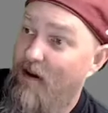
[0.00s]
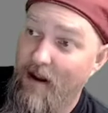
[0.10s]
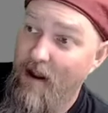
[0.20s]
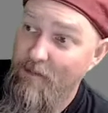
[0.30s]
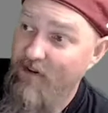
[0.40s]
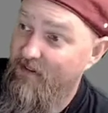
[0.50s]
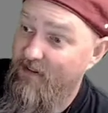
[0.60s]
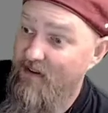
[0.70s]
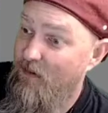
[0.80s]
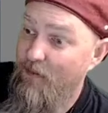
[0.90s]
I'm just
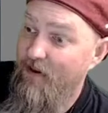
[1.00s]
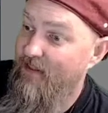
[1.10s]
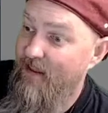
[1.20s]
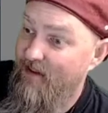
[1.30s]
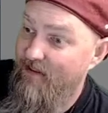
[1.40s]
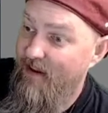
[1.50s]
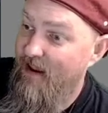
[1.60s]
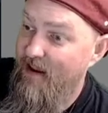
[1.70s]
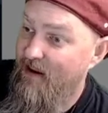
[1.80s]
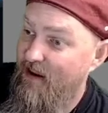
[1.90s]
interpreting that as
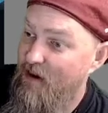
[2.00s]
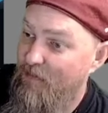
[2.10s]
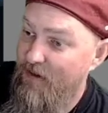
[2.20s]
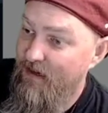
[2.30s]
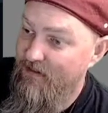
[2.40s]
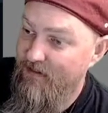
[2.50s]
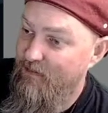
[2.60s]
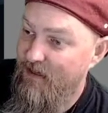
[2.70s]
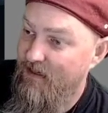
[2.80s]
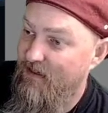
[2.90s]
a cute picture. I'm
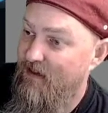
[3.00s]
not.